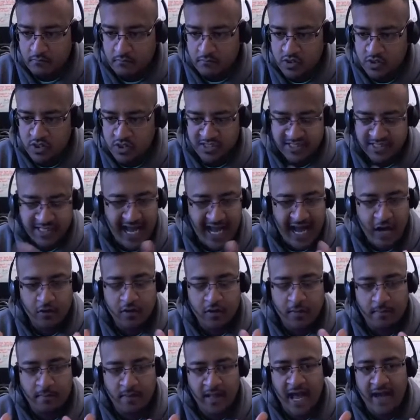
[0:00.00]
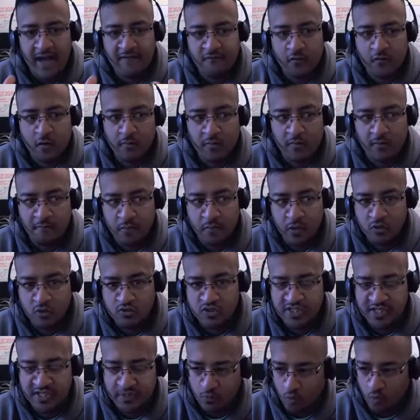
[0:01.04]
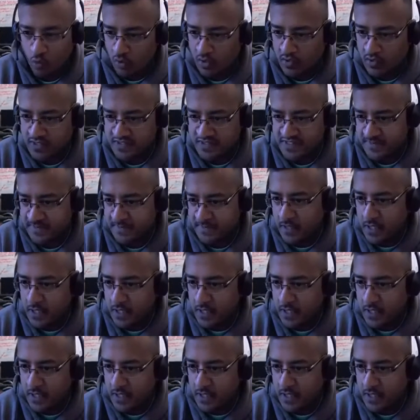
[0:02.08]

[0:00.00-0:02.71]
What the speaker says: just how the platform of BlueJeans works.